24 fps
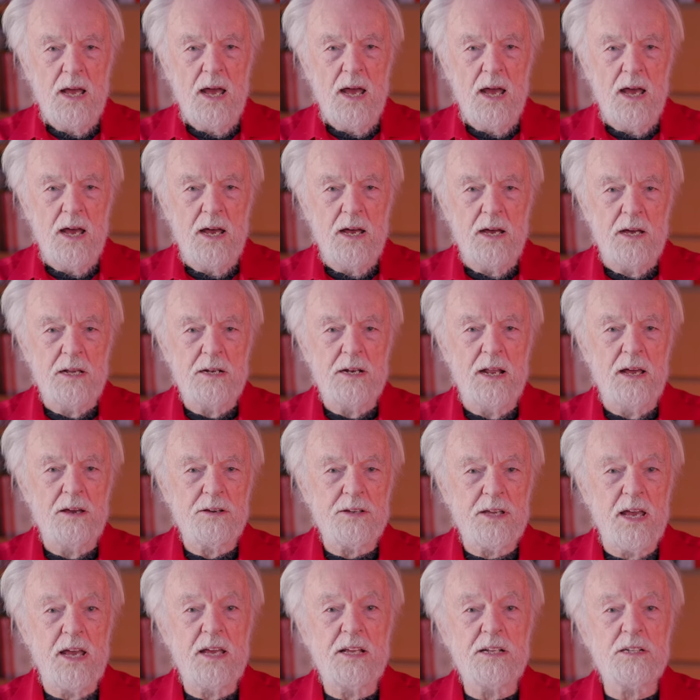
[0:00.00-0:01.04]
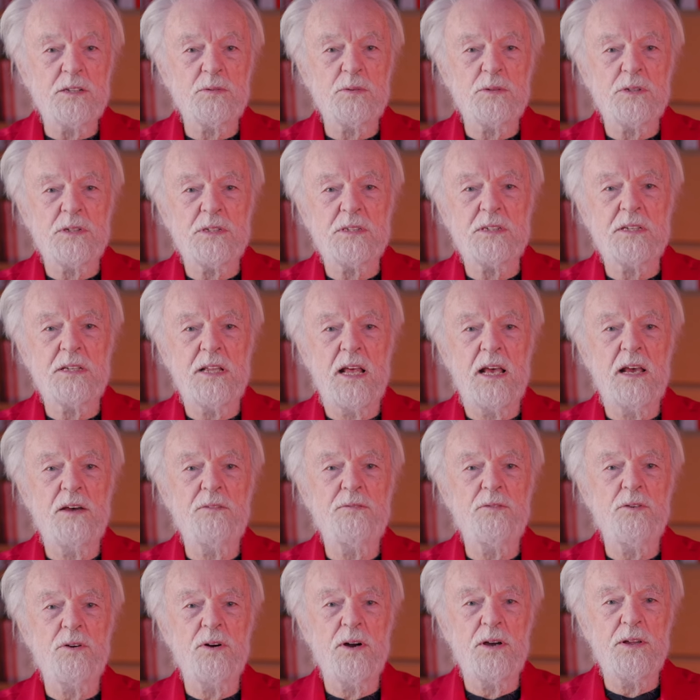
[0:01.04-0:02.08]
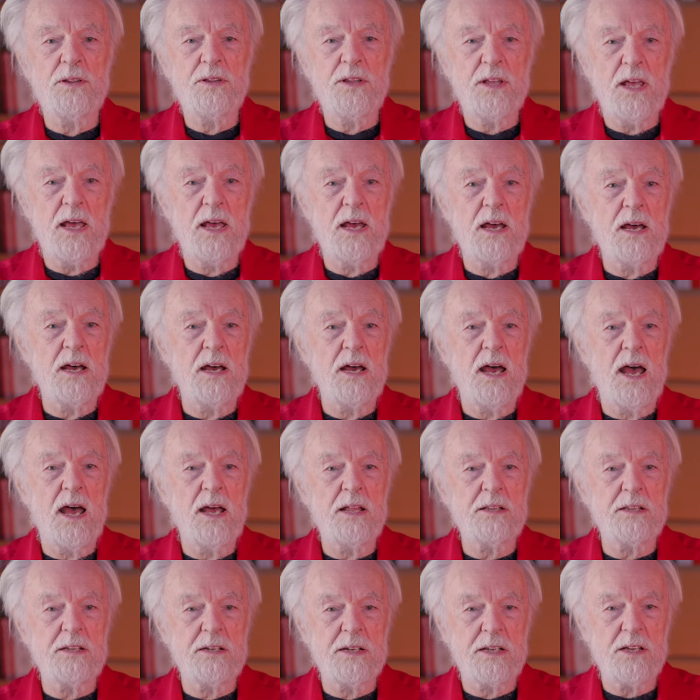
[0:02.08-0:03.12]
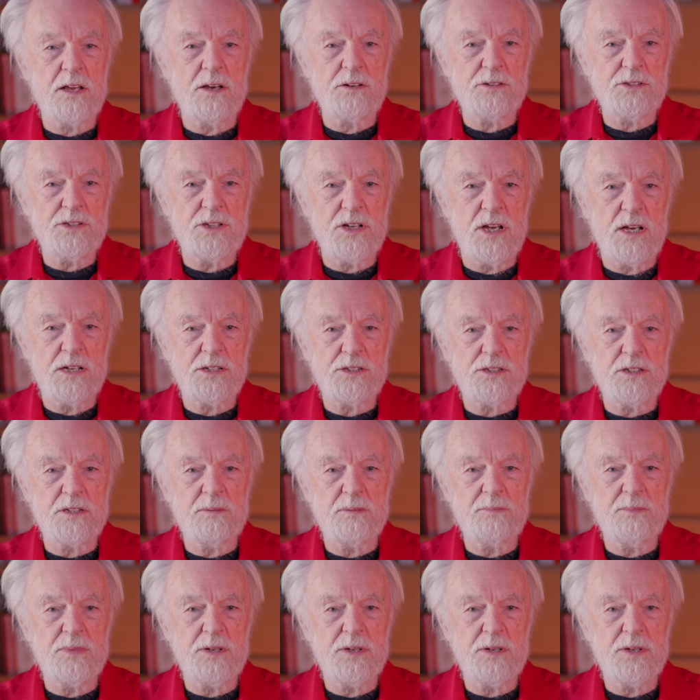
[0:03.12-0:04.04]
Now, Keynes was therefore there at the negotiation,